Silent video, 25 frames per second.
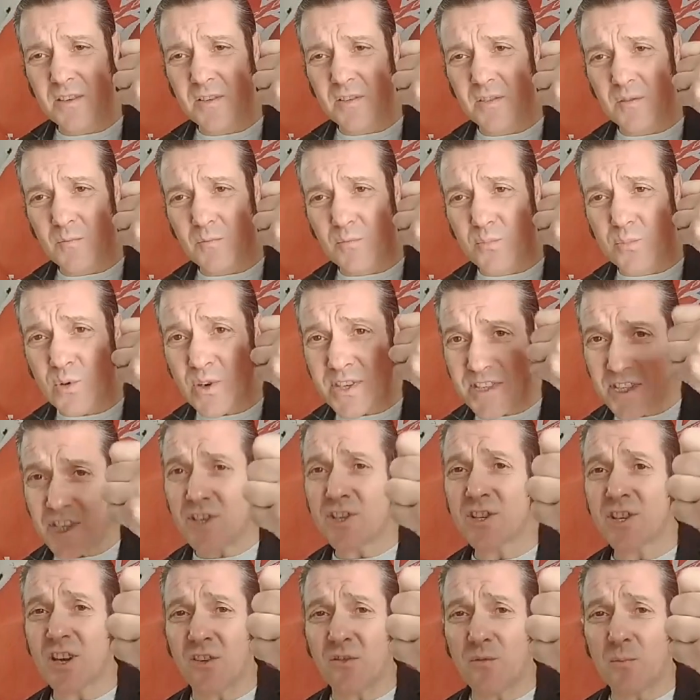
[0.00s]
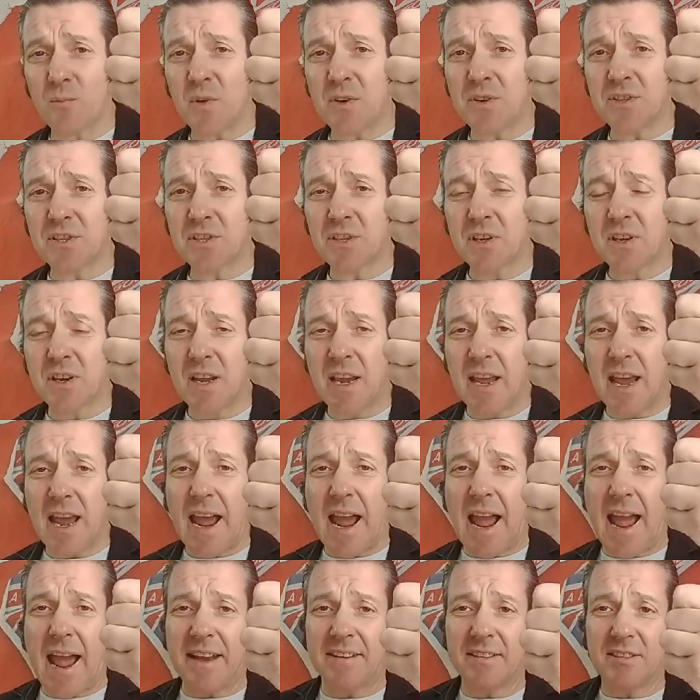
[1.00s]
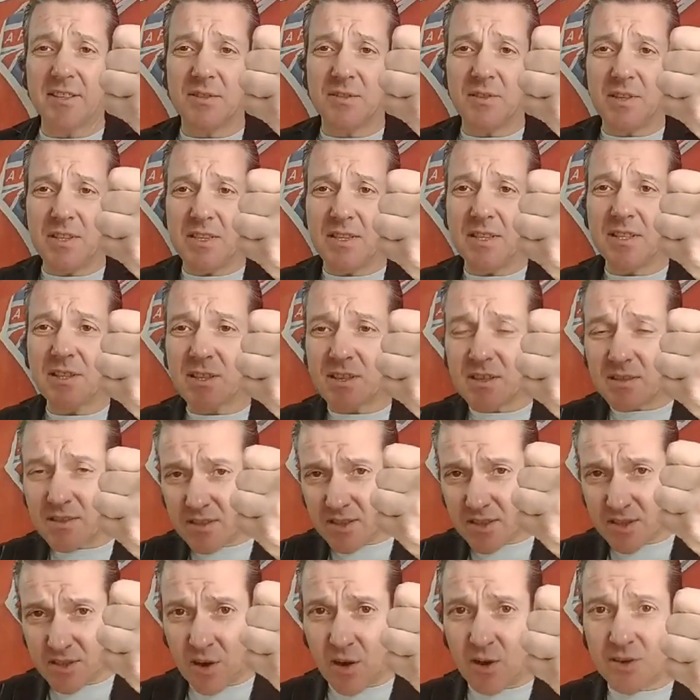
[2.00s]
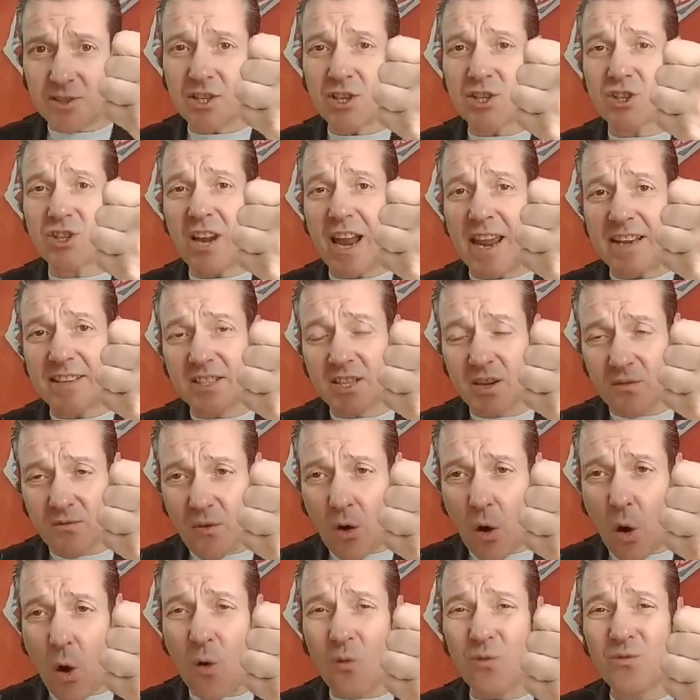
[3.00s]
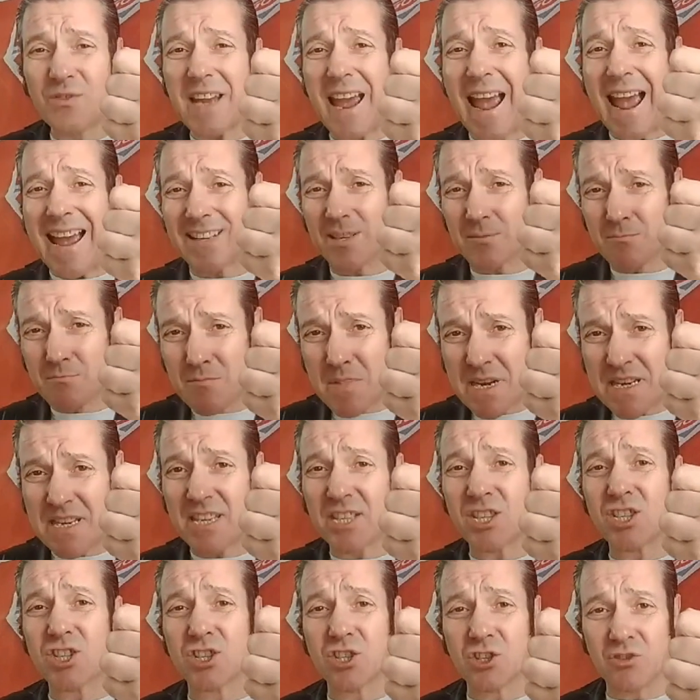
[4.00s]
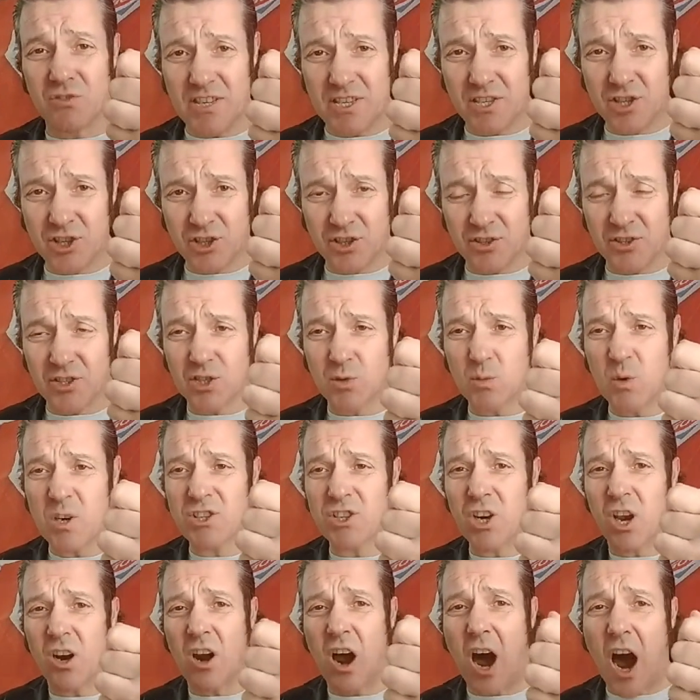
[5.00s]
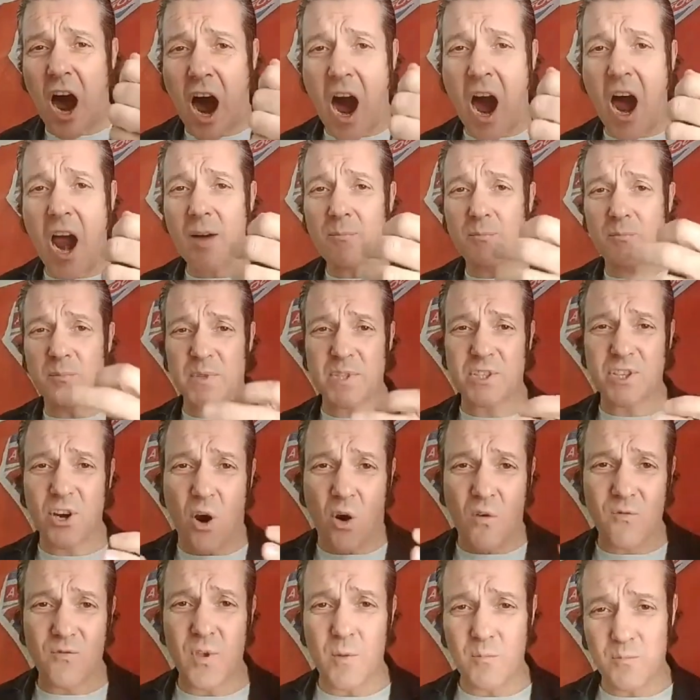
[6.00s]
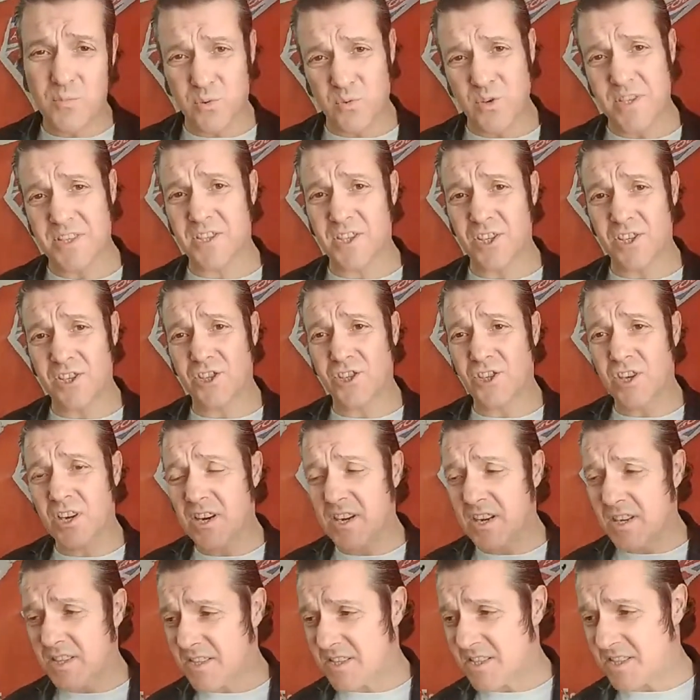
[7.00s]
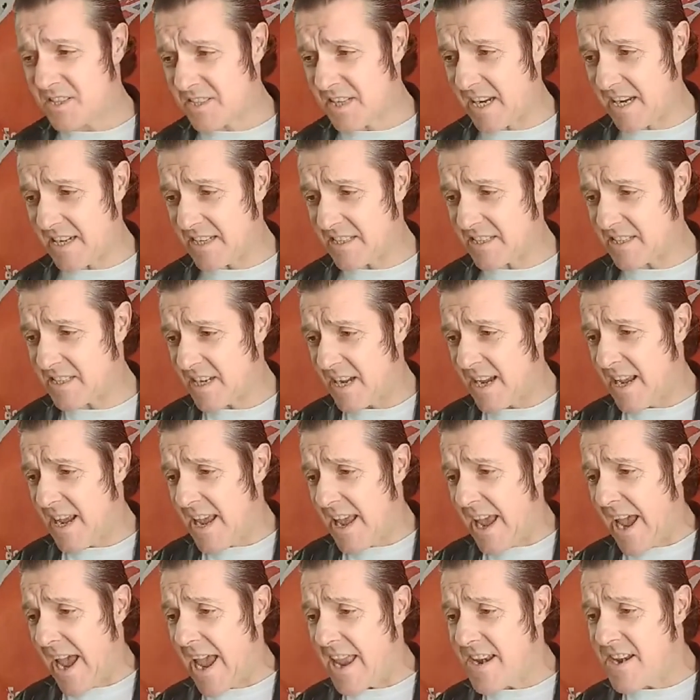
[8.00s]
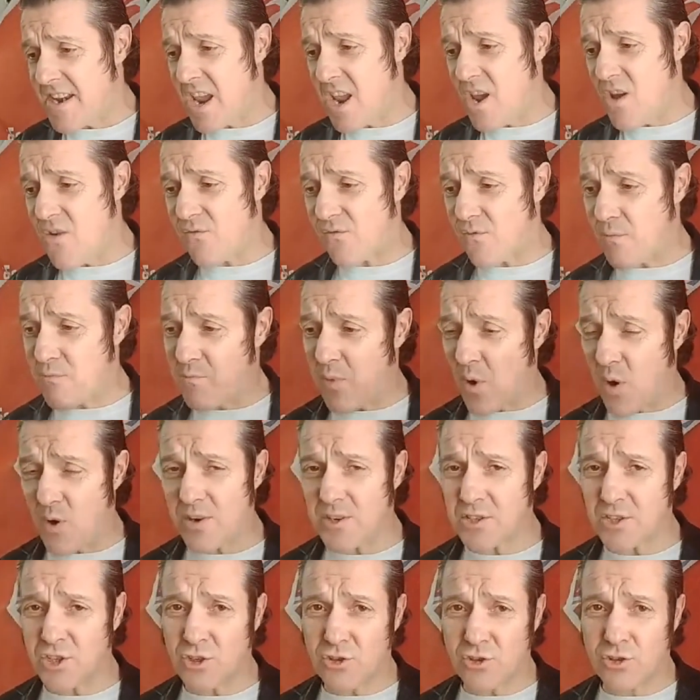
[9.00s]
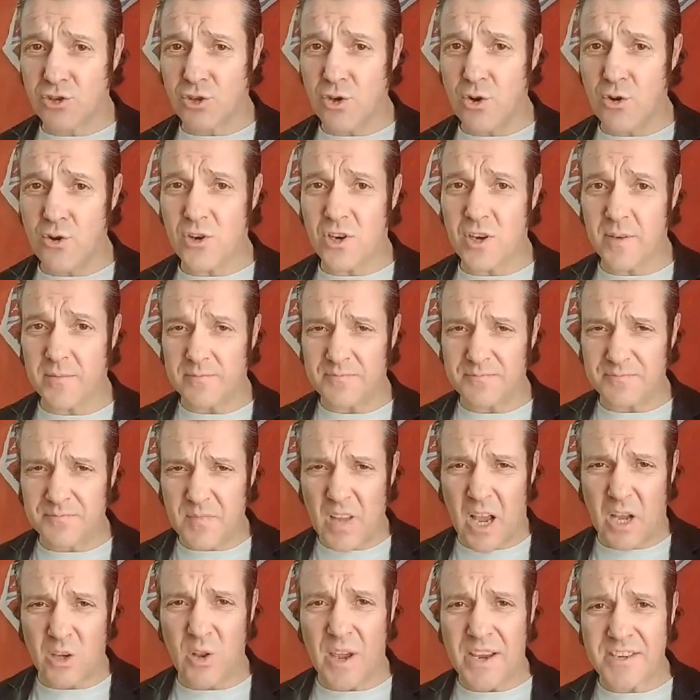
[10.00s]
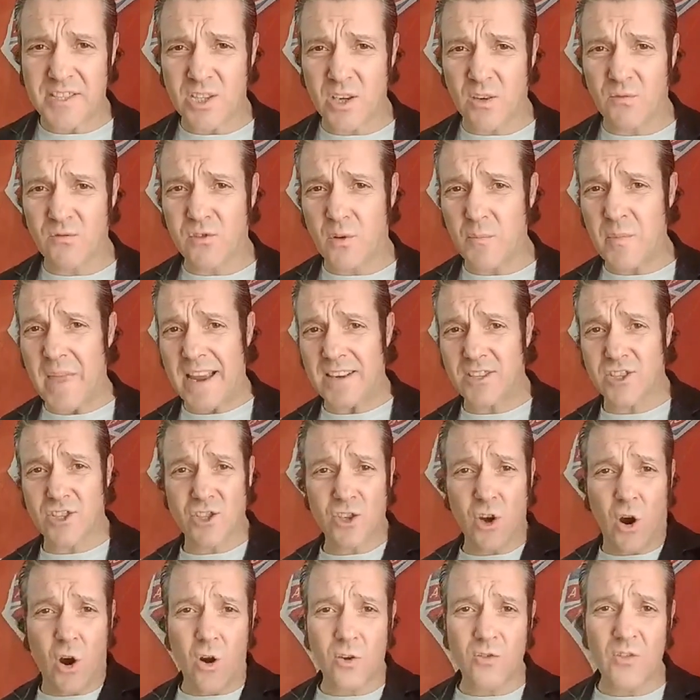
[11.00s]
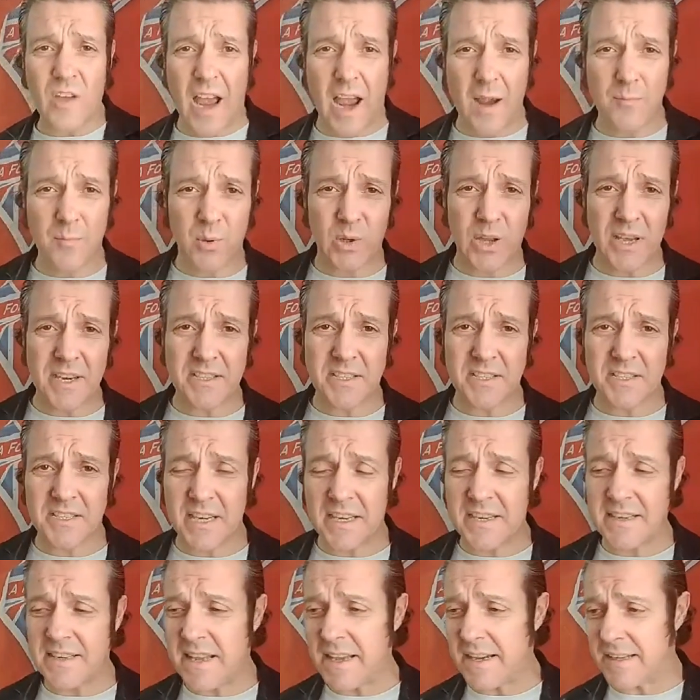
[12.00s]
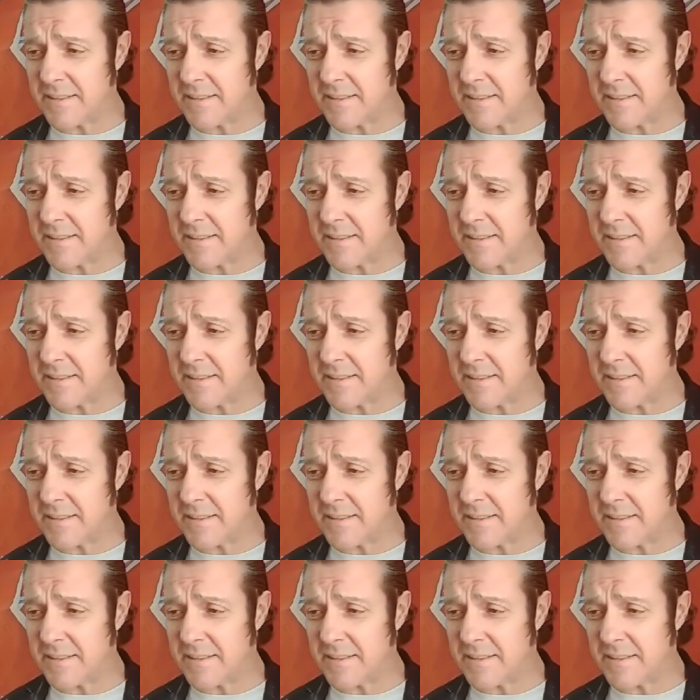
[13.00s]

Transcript: British government and the Scottish and devolved administrations, which are arms of the British state. And if Boris took a lesson from that song that I played us in there,